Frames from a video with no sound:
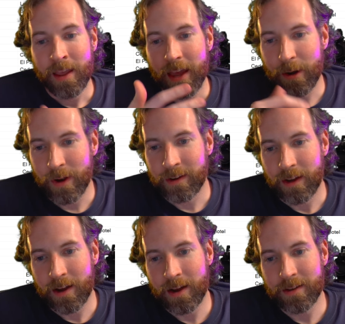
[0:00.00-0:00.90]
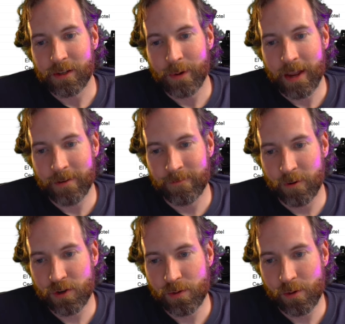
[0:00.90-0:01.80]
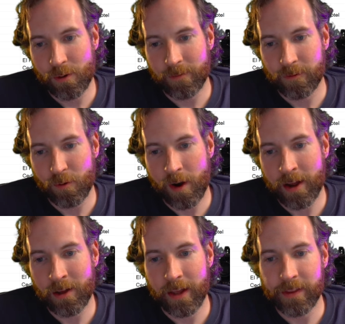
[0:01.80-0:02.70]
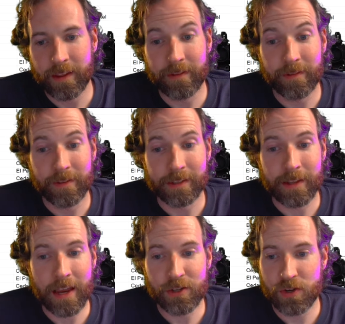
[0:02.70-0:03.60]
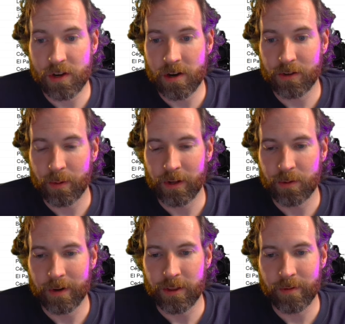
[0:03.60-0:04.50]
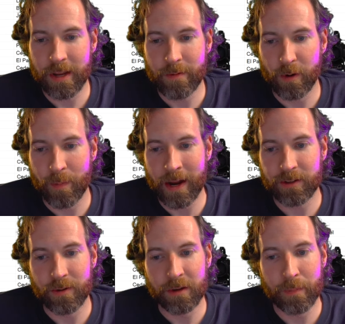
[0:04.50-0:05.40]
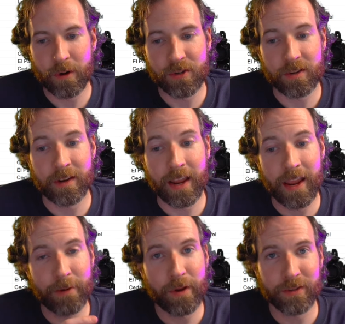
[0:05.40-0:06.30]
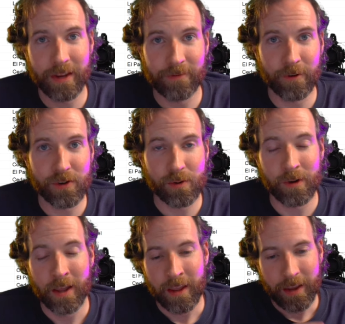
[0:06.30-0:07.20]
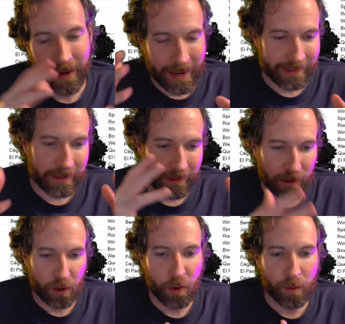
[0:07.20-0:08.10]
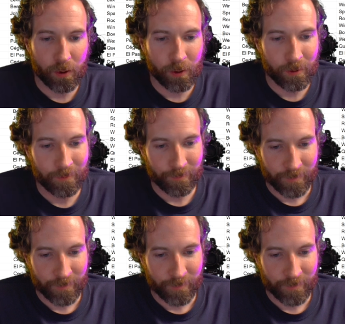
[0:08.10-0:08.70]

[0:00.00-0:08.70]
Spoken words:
anyway, so we had virtual for a while, and then this last year, 2023, we were back to in-person, and we also had virtual. It adds to the global